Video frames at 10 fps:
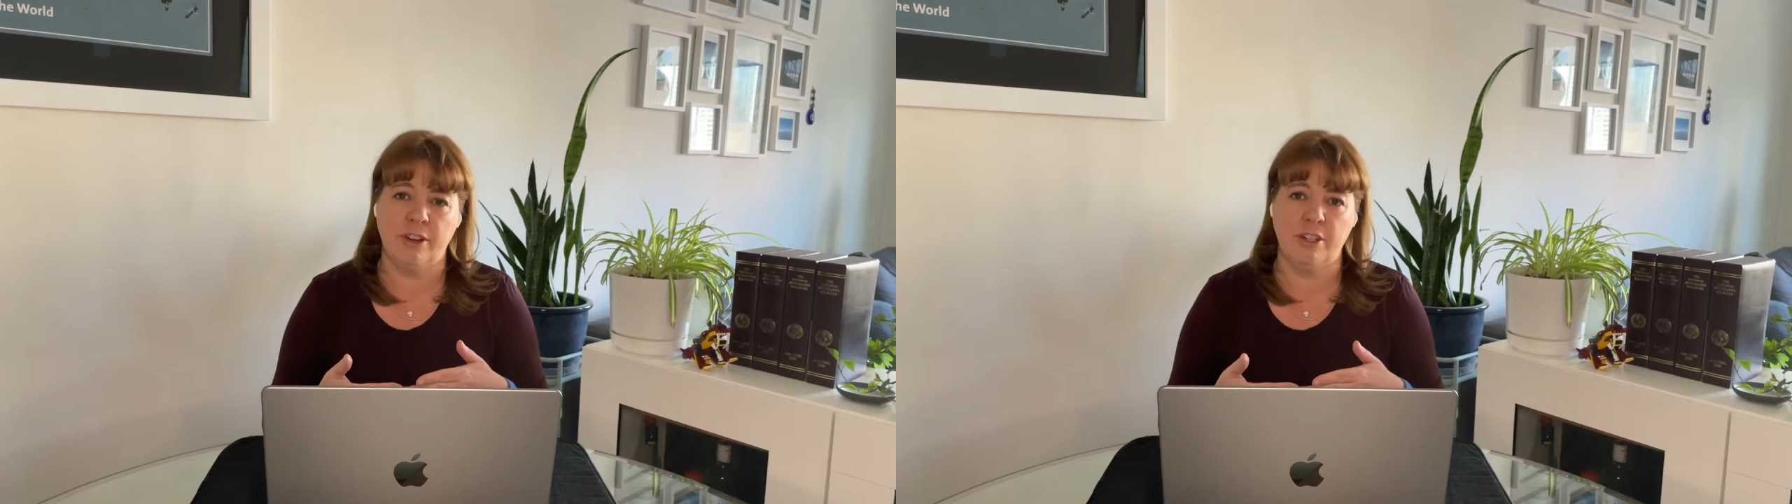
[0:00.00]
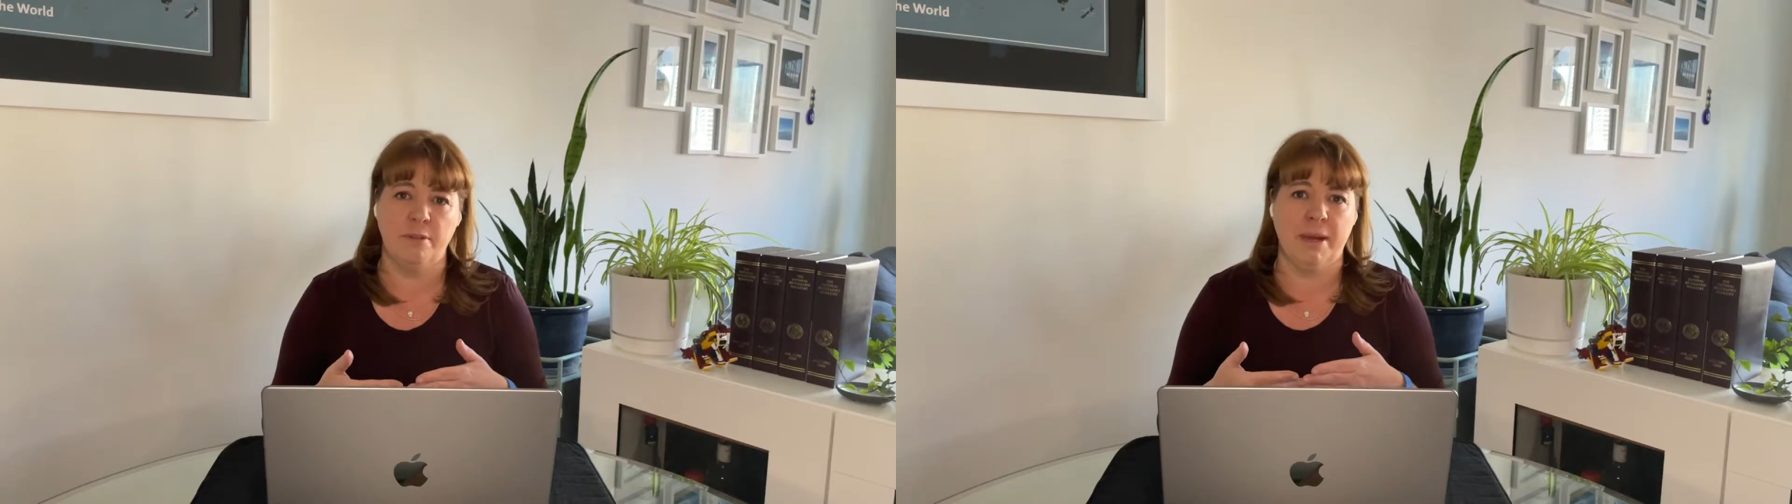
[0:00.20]

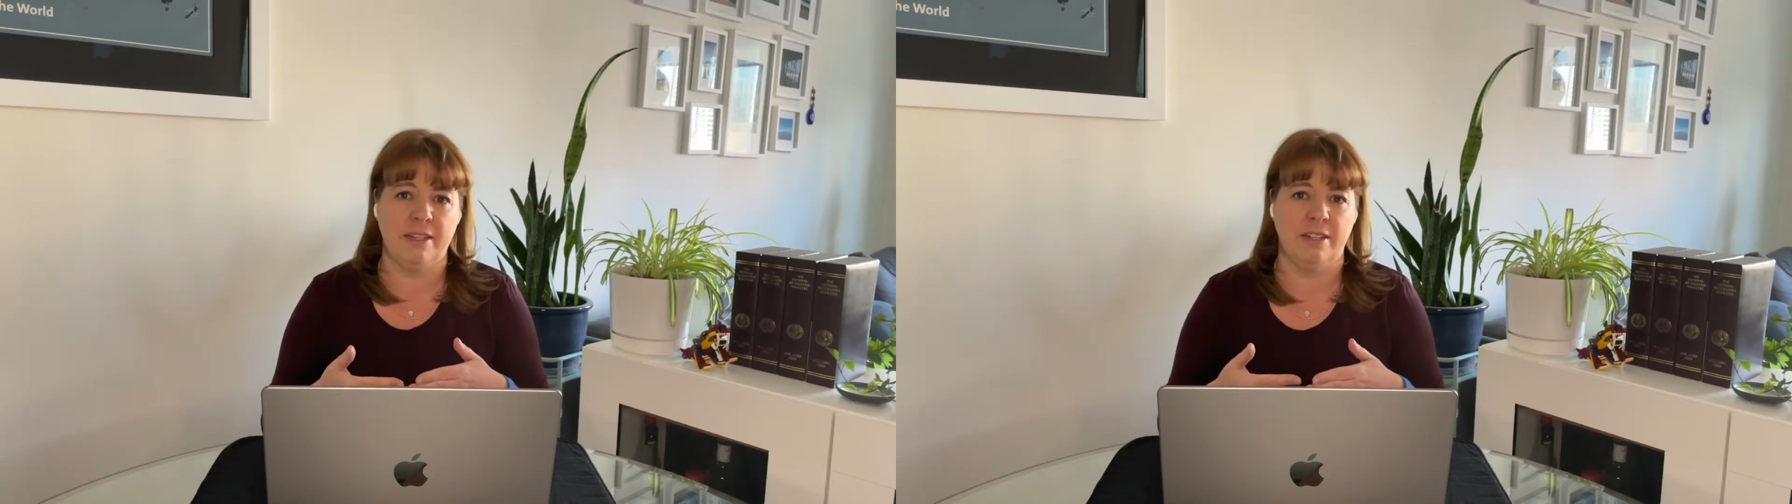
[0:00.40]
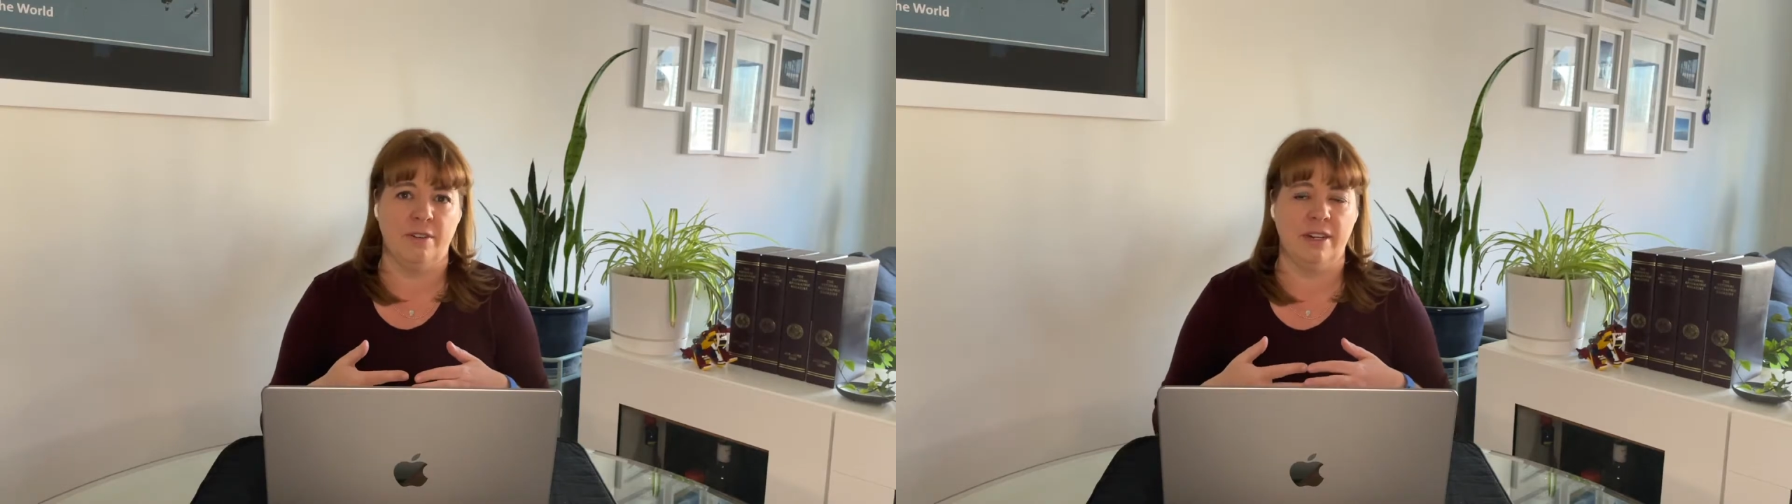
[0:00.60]
to by
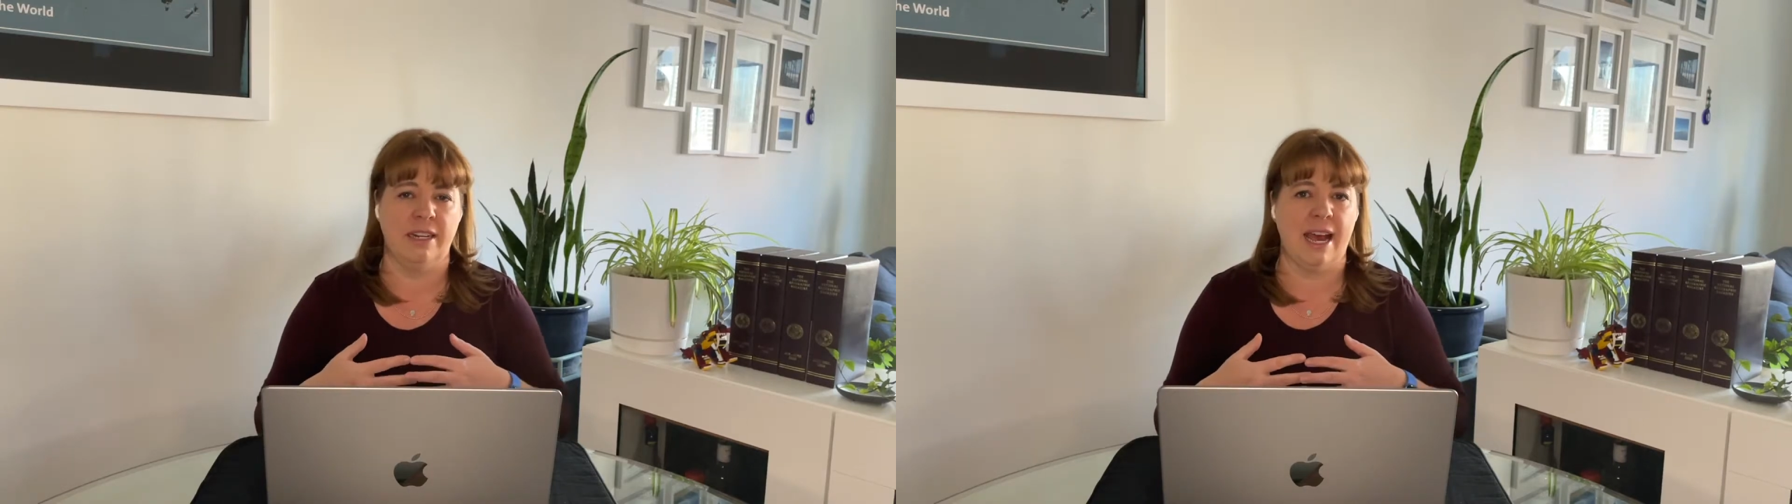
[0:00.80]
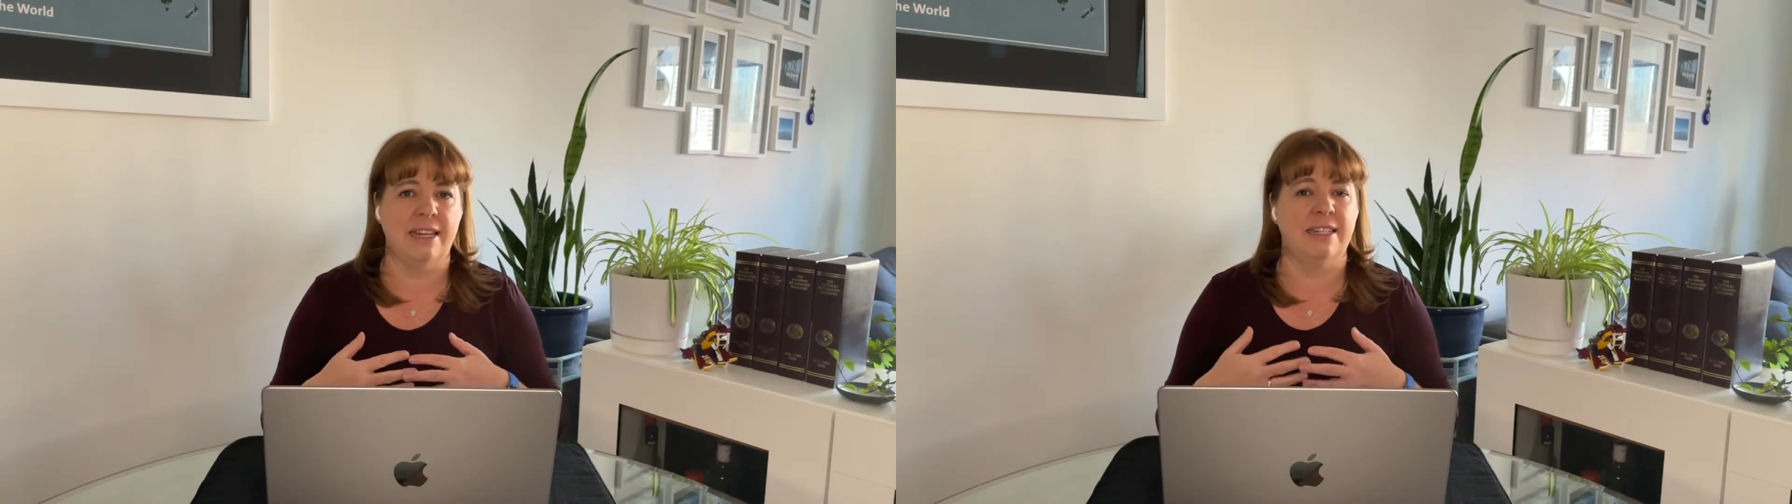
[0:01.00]
Snowden
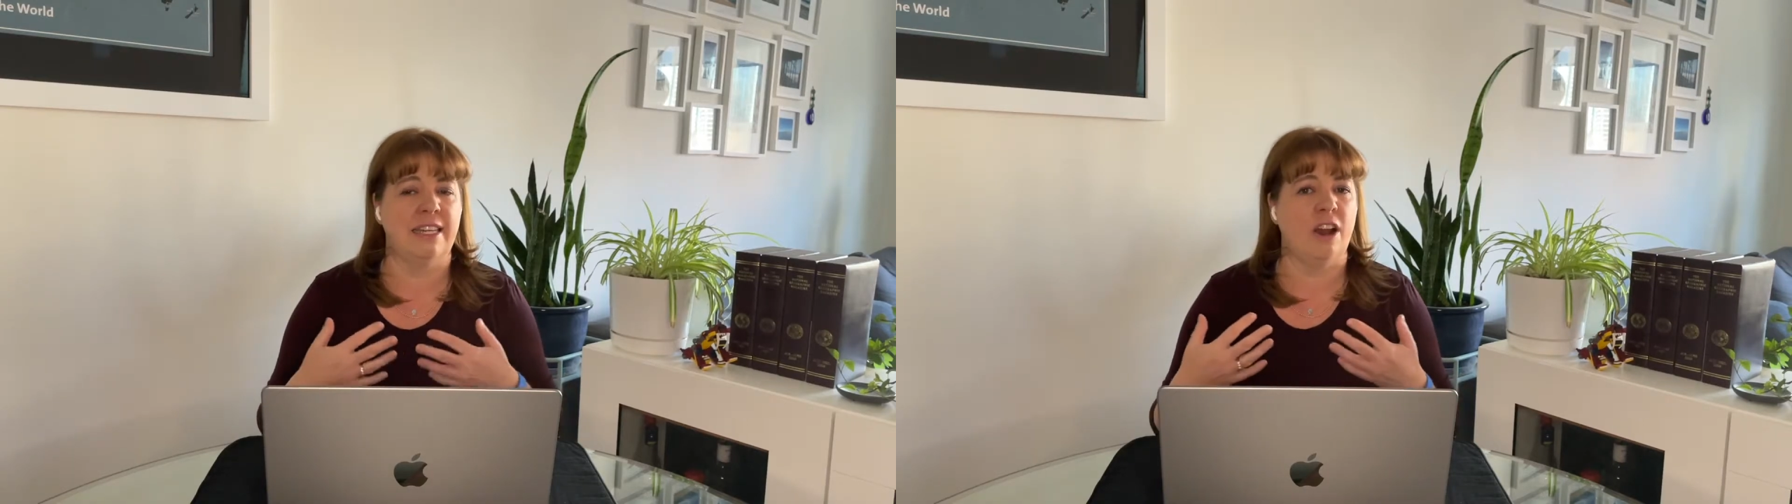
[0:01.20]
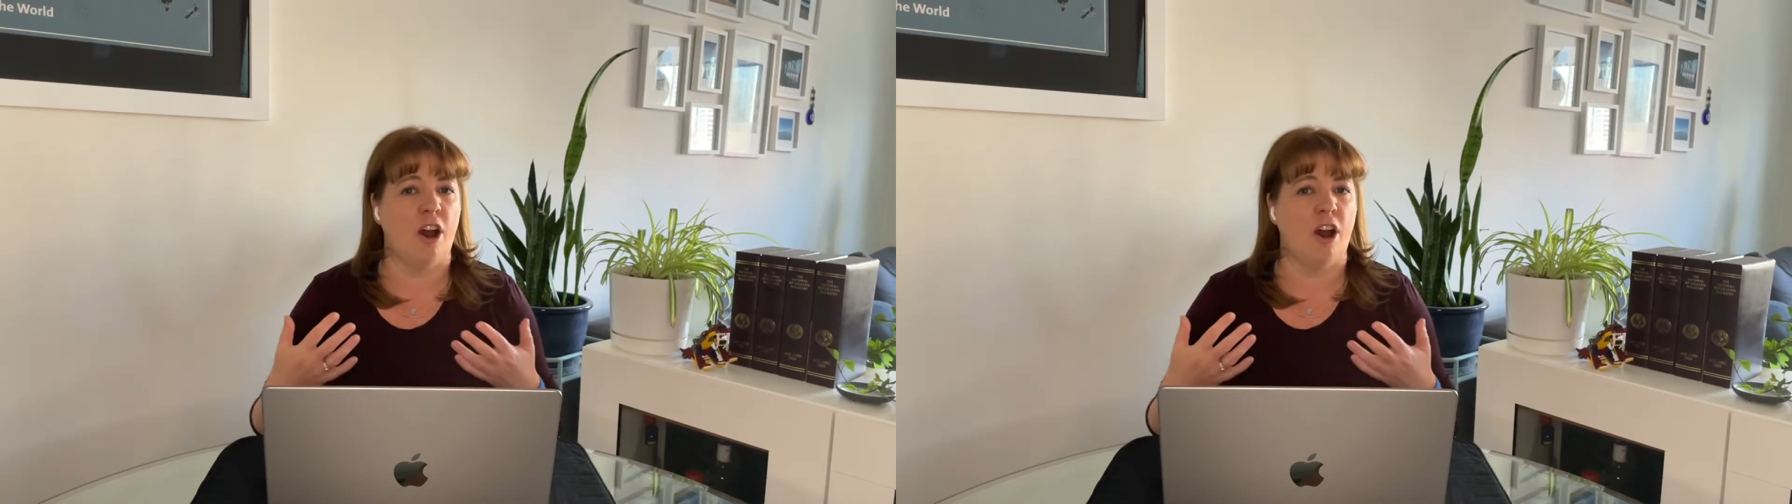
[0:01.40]
as the